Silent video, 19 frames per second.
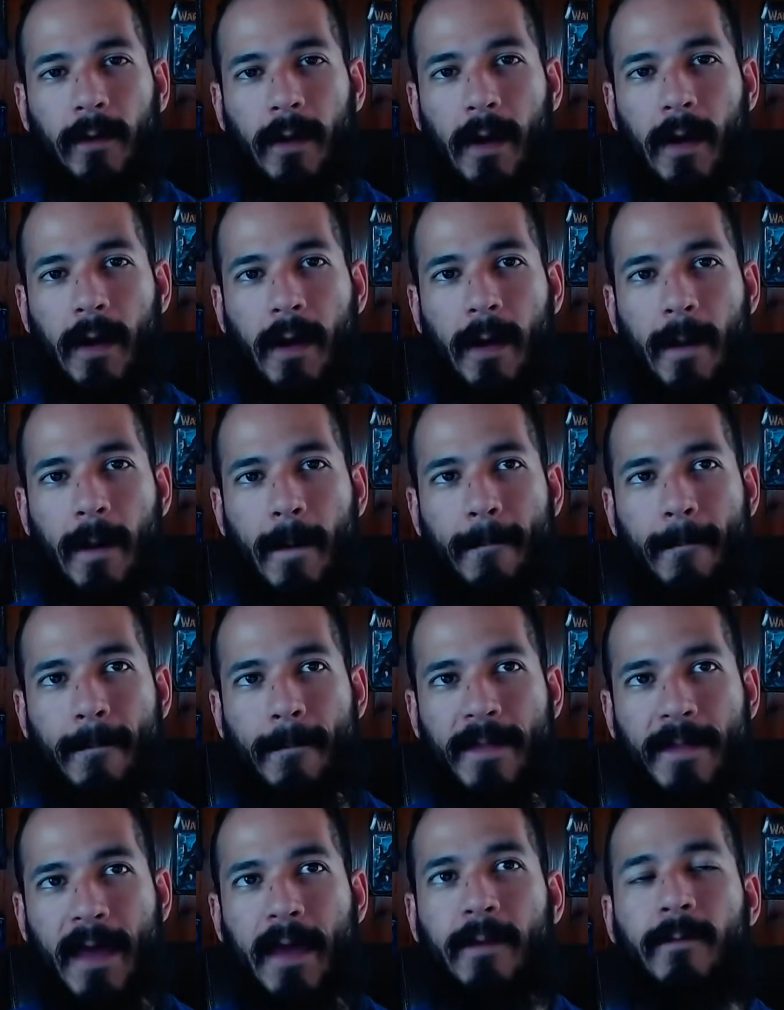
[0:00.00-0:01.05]

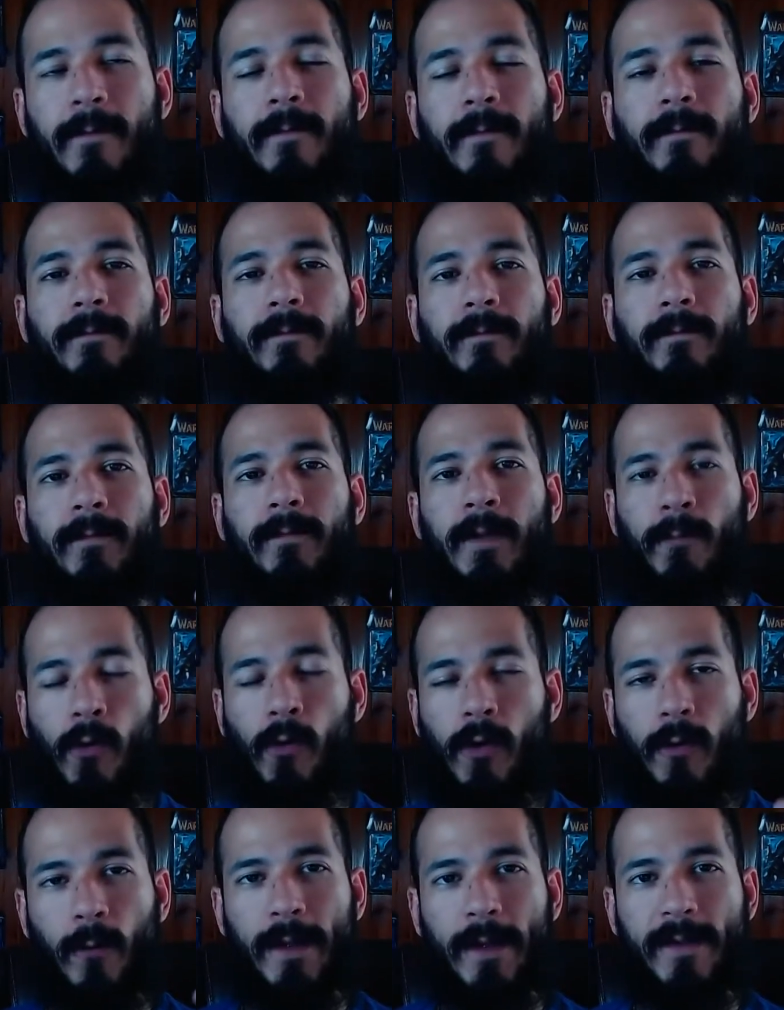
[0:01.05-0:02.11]
then the
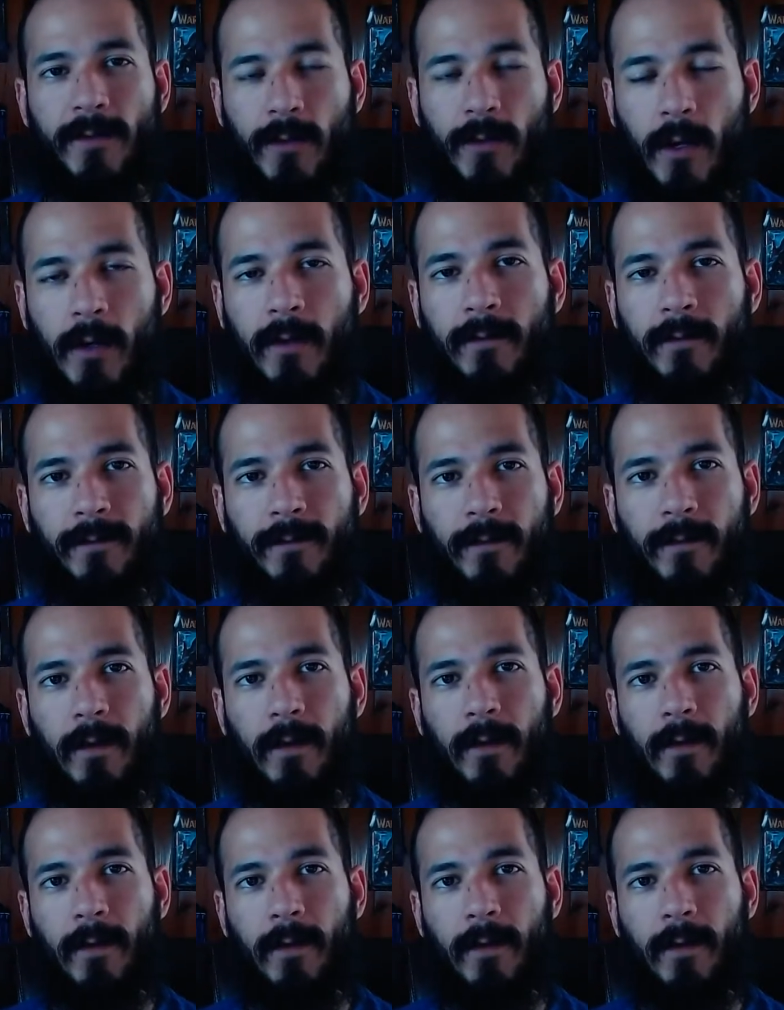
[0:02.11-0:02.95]
more we serve